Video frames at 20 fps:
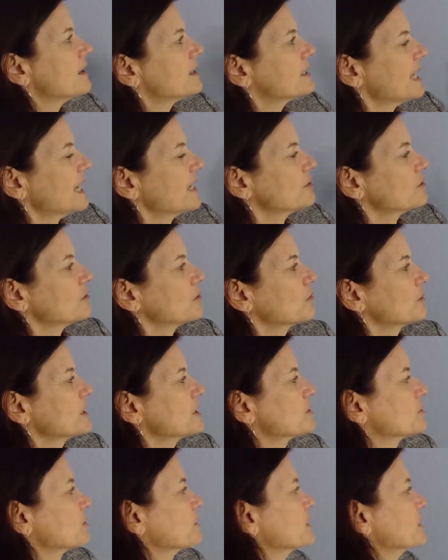Natural
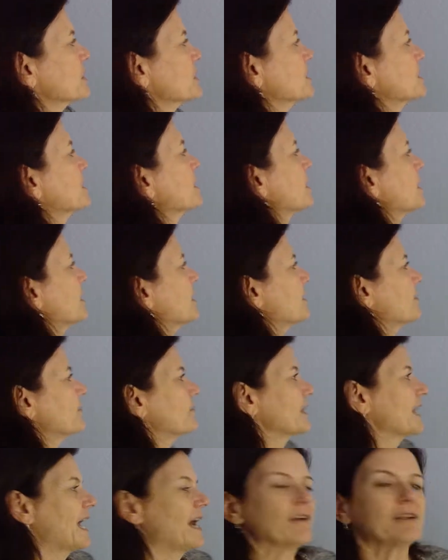resources,
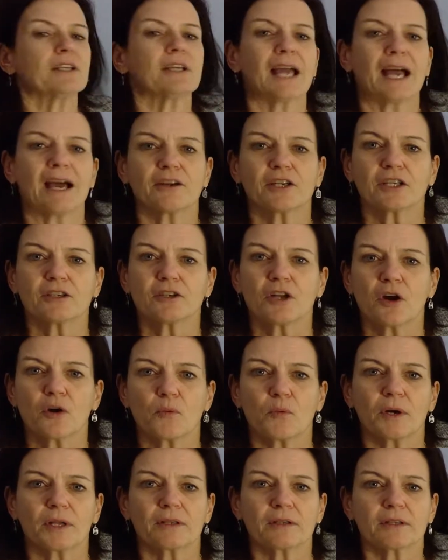how do you know
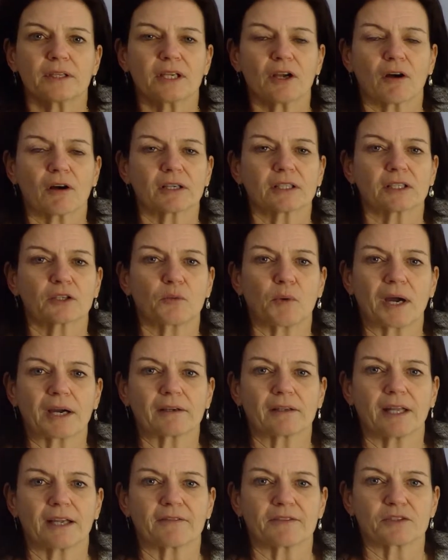what the Arctic
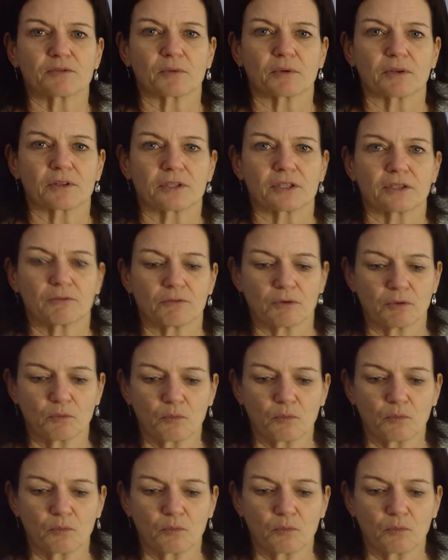wildlife is worth to you?